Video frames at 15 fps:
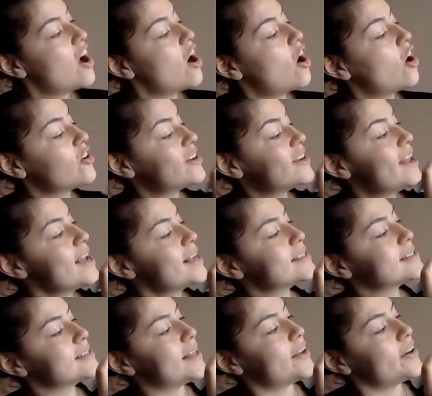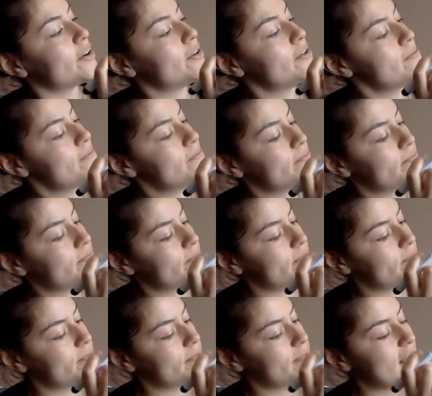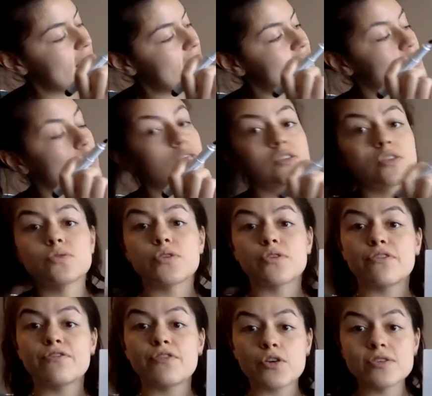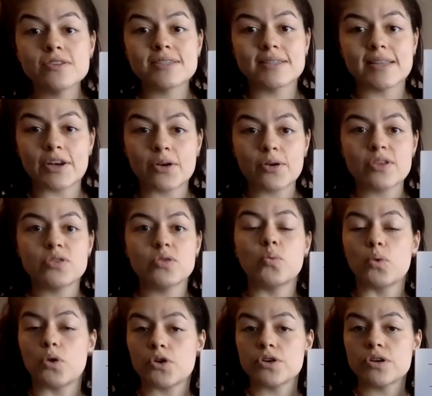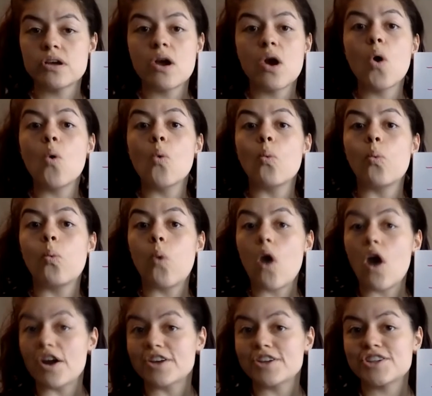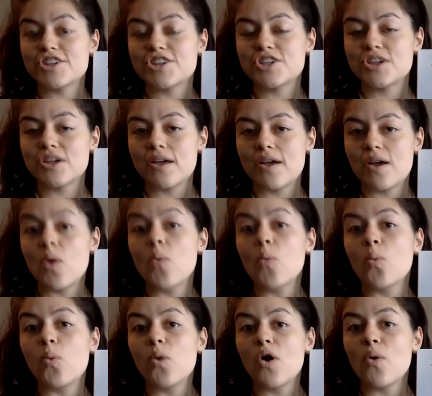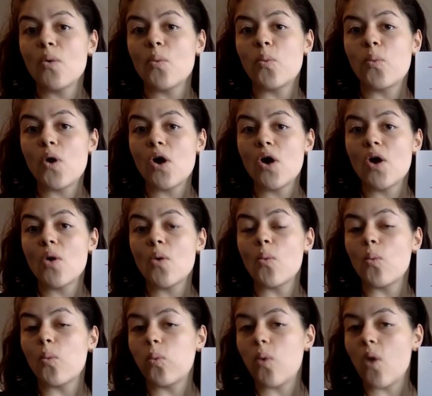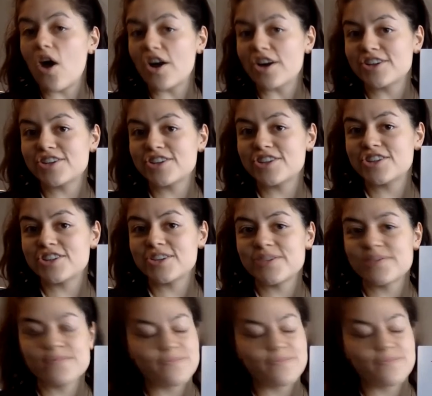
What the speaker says: Our next letter is also the first letter in the word watch. Watch.